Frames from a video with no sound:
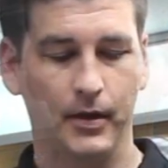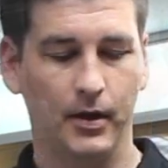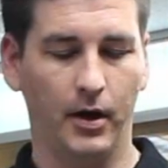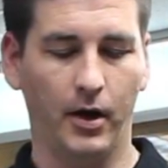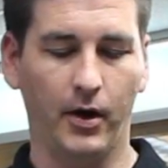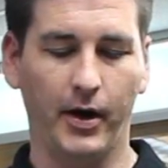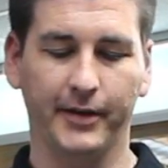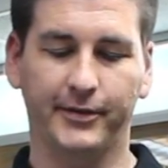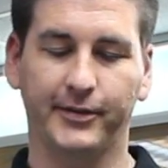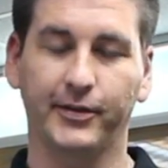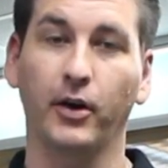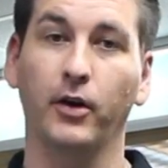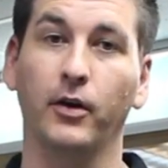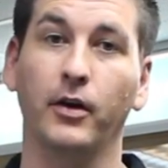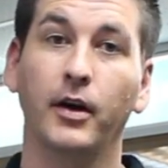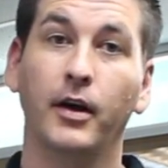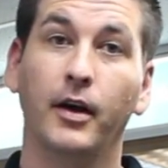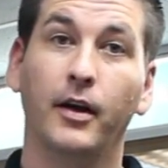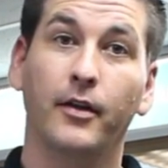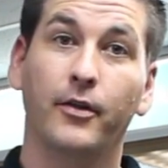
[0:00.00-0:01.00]
Alright, so
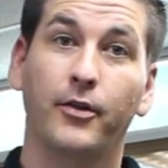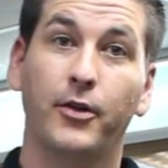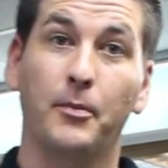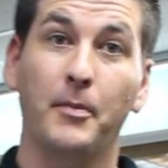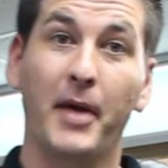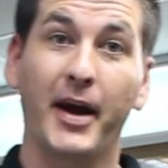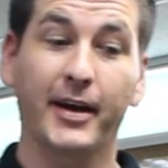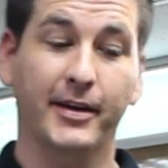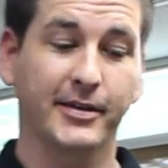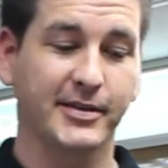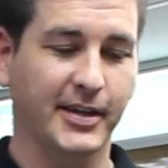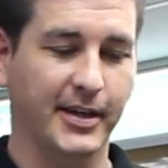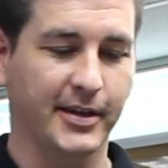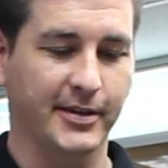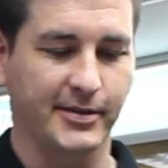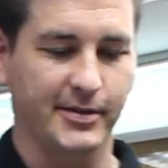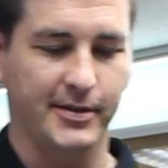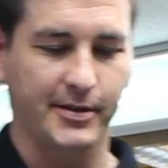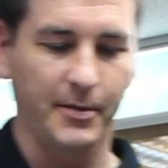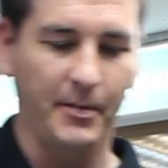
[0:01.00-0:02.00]
the
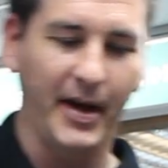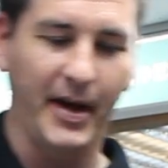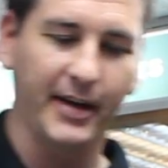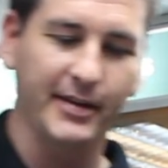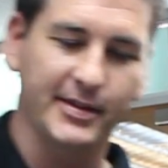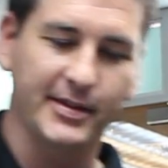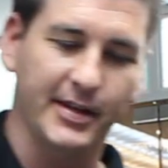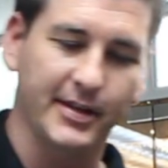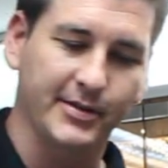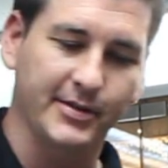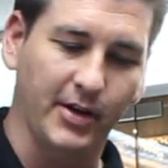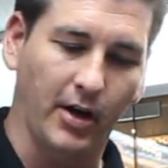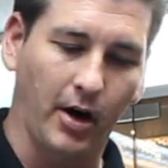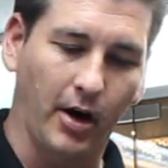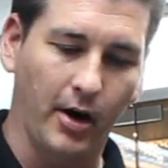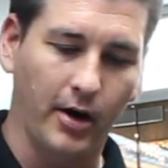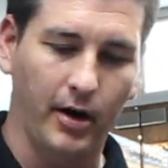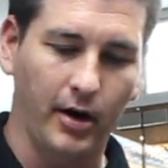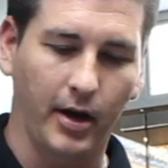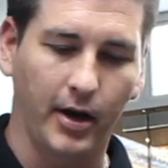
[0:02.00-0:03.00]
magazines. The magazines
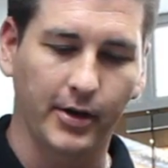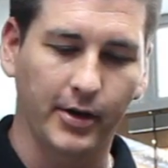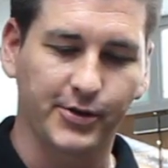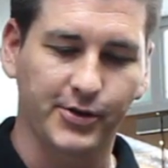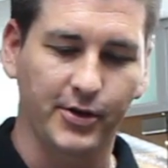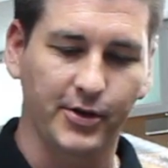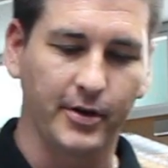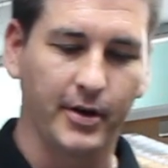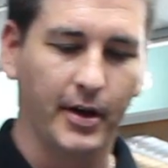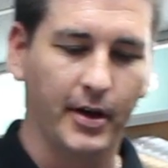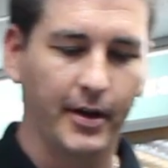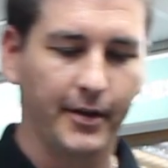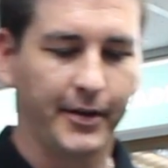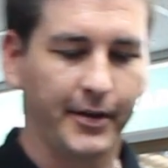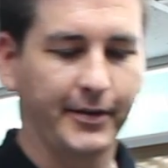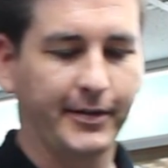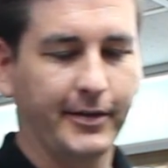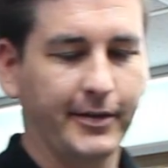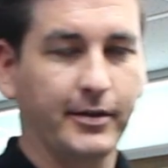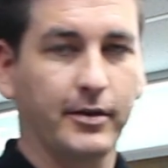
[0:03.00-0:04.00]
are larger.
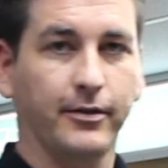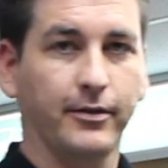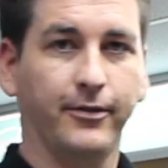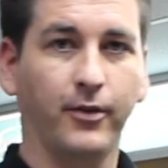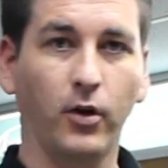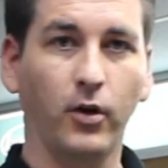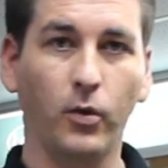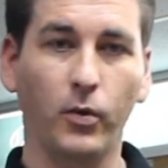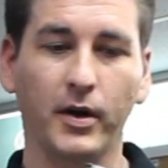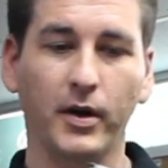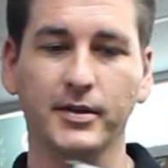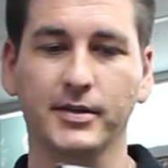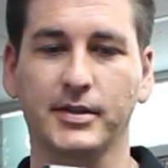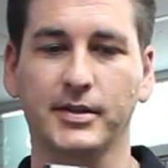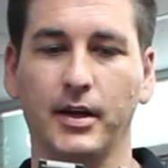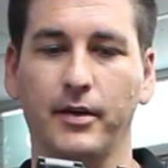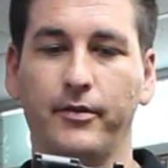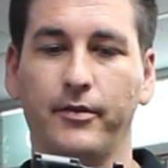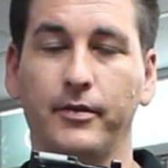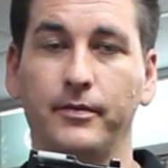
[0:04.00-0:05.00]
This is the
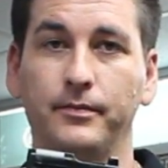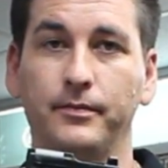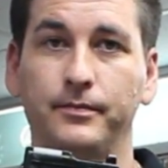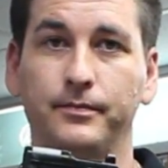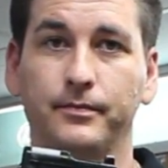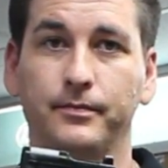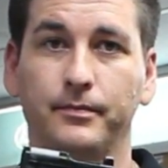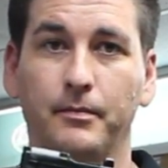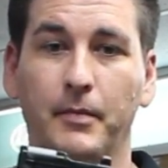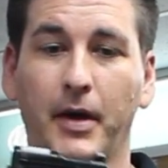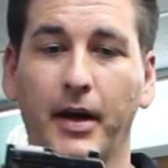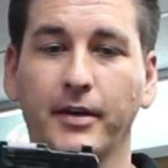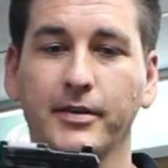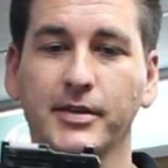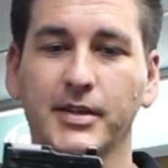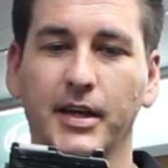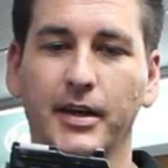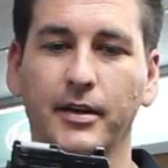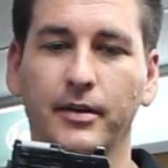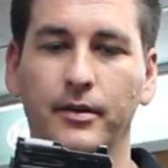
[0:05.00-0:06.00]
417
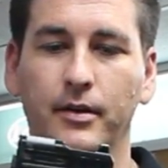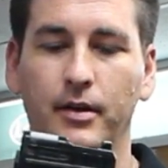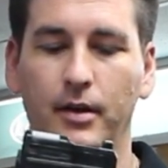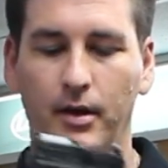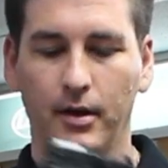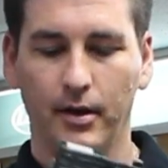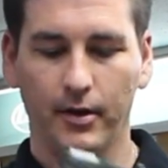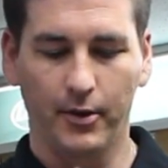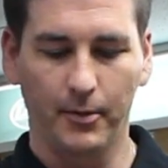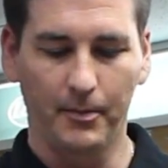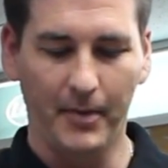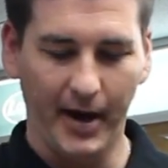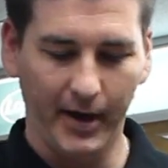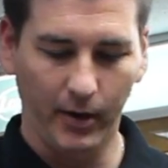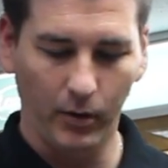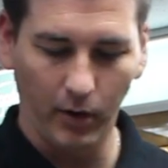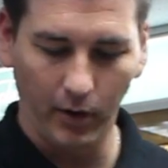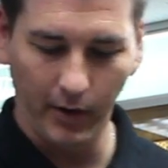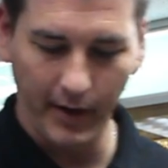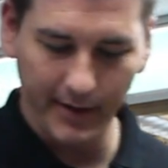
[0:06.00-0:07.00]
magazine. The
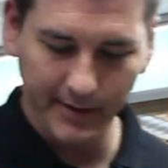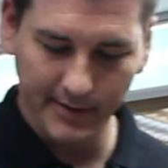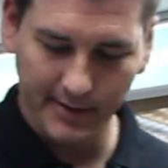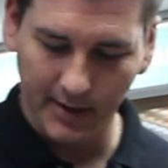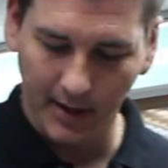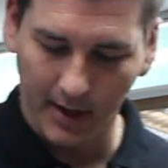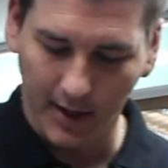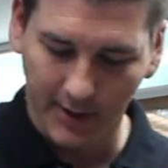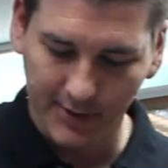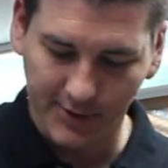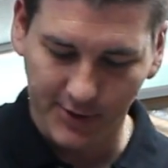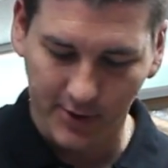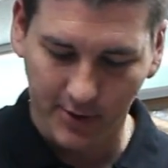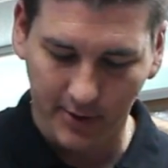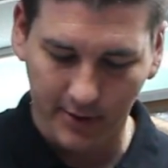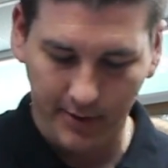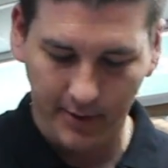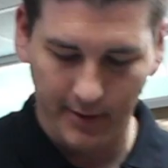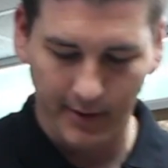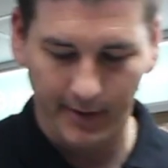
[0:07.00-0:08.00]
magwell is larger.
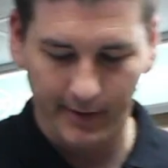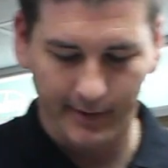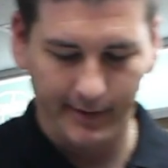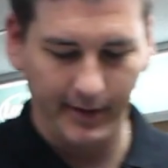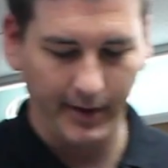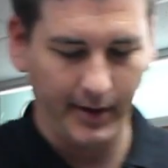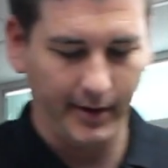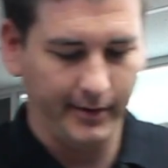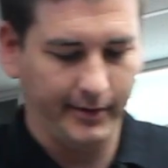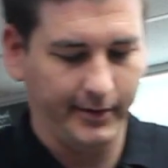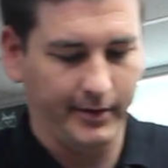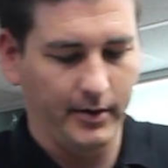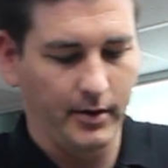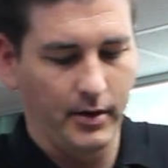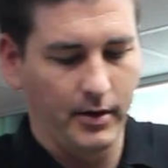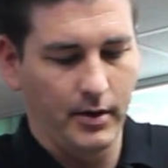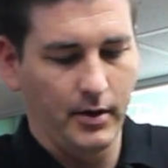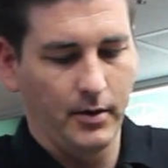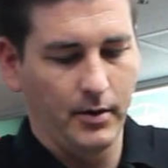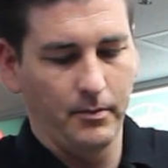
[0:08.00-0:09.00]
You can see it is
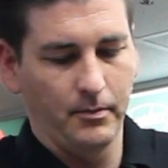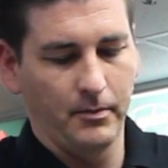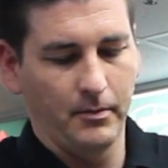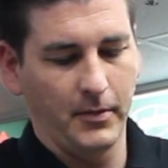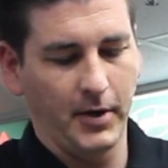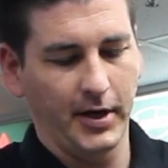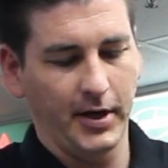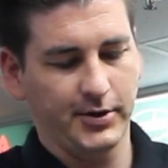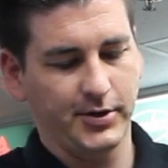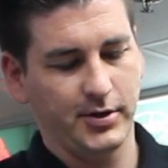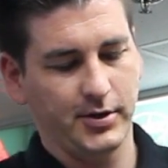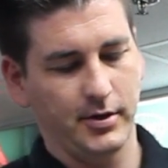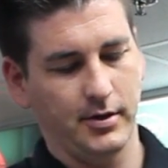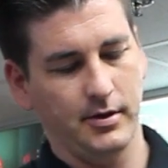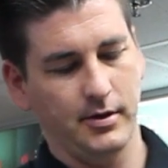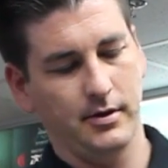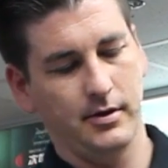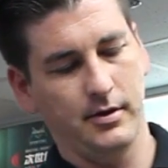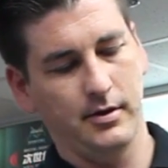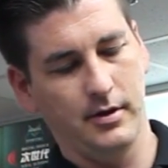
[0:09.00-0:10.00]
much
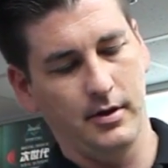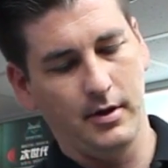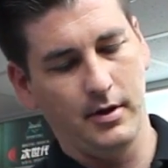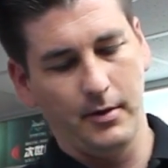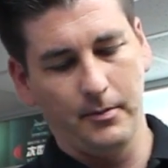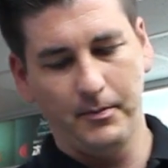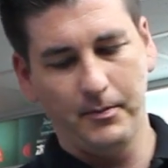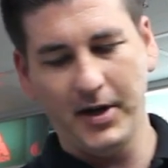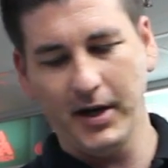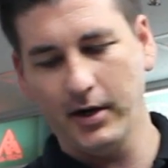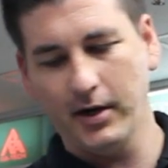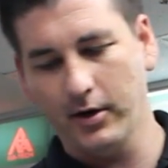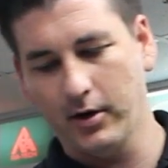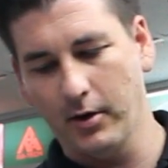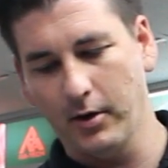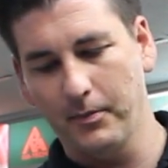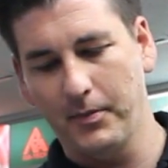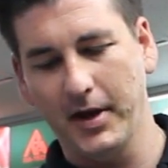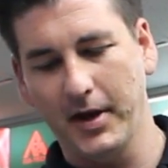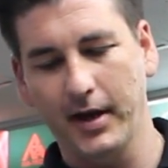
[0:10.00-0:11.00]
bigger
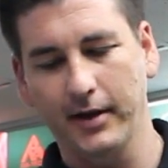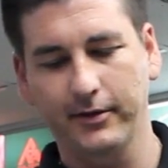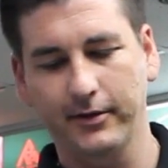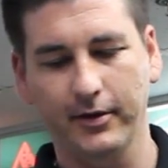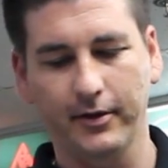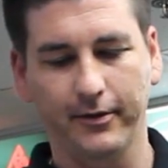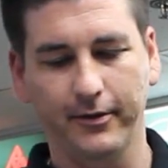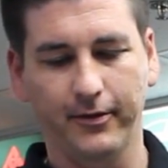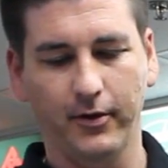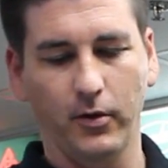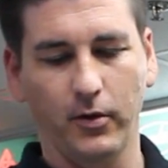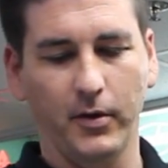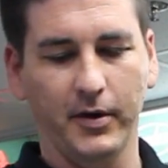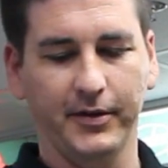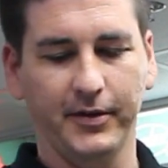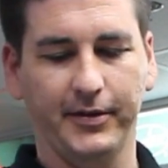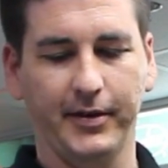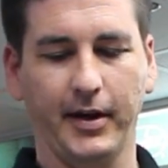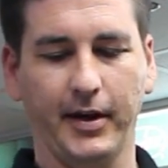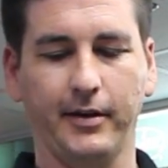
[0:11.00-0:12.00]
compared to the
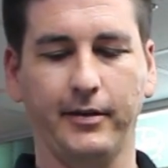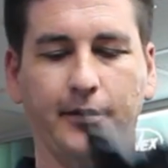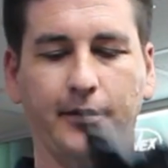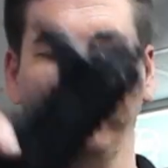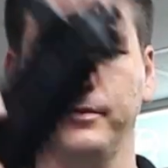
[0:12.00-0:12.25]
416.